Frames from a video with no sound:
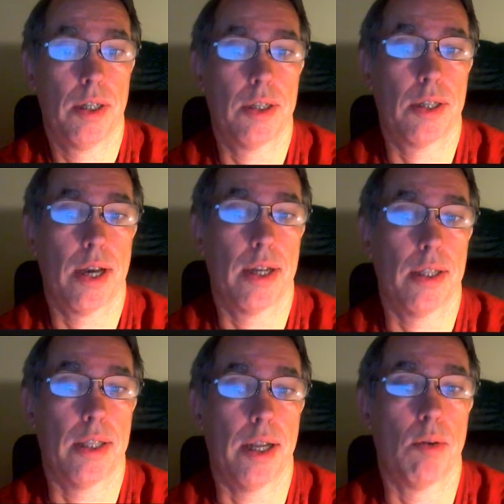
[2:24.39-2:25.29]
decided
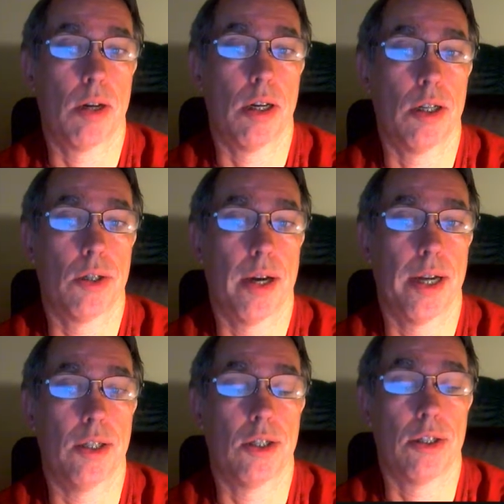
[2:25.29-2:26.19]
that they were going to try
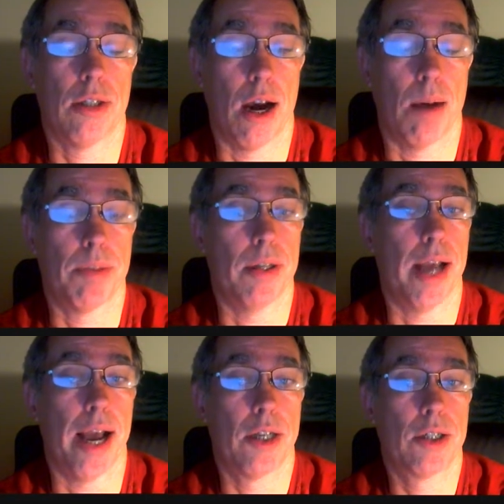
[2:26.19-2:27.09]
and stop the
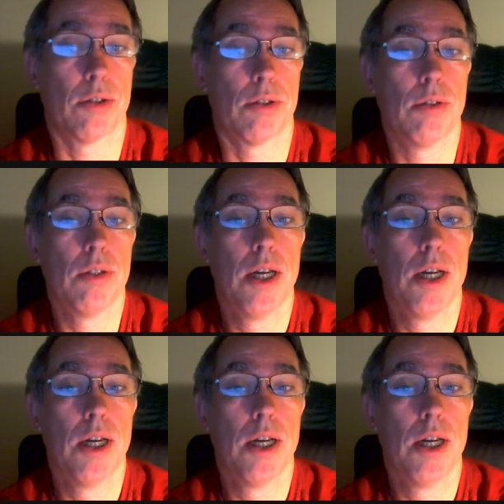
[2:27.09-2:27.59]
natural